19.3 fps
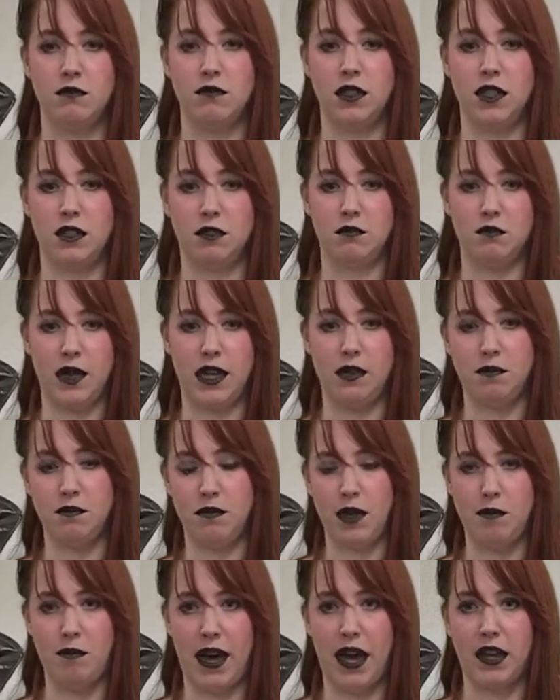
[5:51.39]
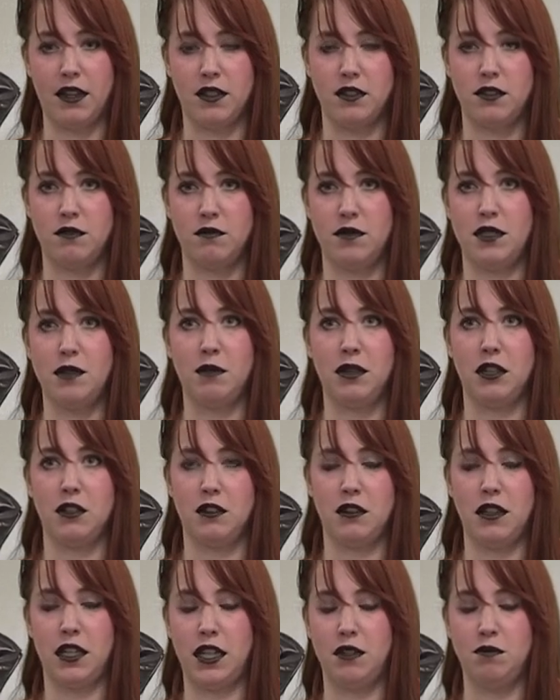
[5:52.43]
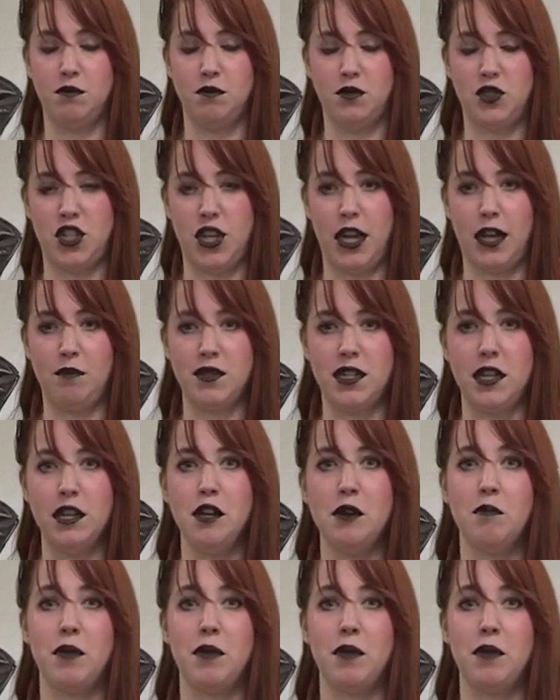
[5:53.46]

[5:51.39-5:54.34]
you know, my, my back is similarly shaped.